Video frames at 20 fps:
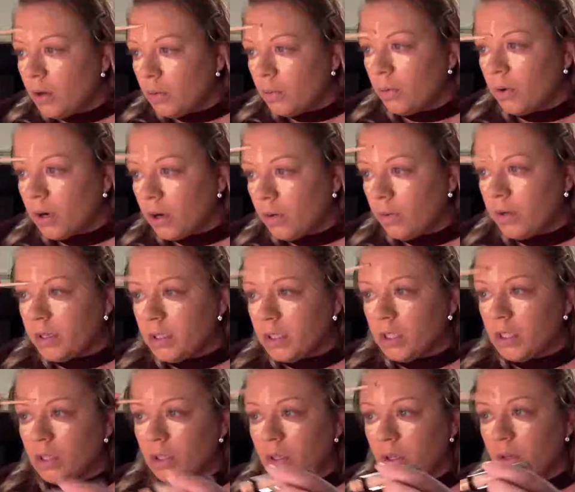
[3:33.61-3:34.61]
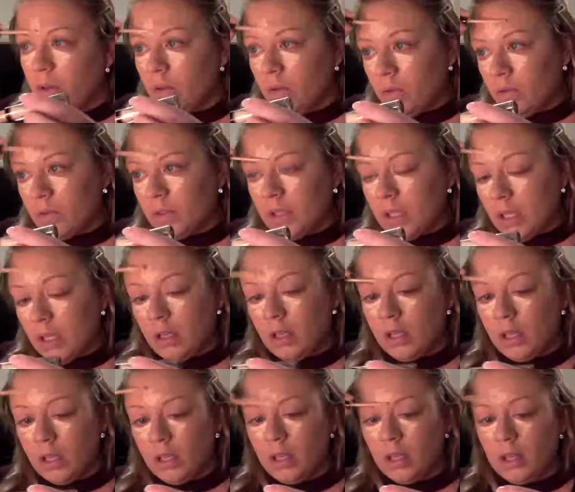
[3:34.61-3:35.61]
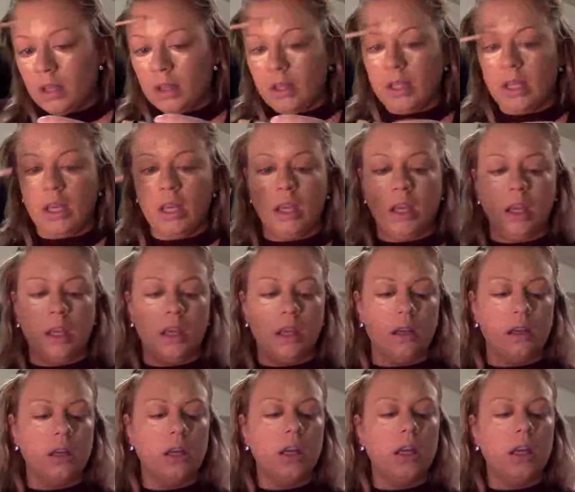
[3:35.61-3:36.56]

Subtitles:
we're going to use the